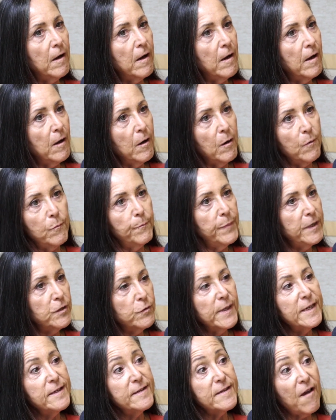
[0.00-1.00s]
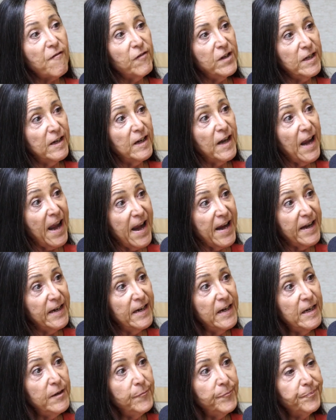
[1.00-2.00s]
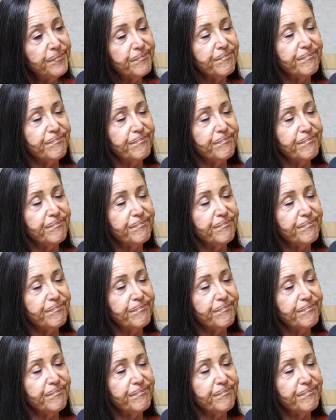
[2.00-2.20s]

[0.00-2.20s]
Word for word: uh, between 70 and 80,